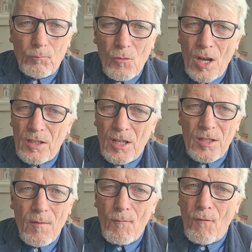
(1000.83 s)
That's
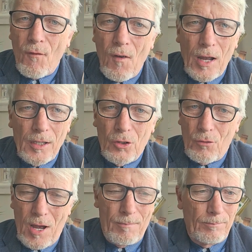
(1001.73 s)
fine,
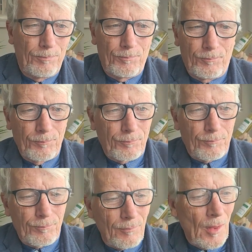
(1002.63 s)
Ram.
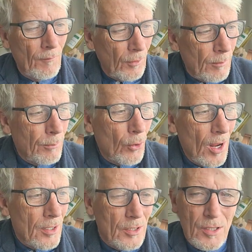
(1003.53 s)
But for the
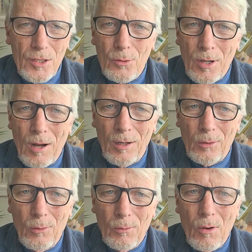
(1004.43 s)
price, you can't go
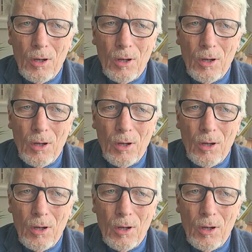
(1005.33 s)
wrong.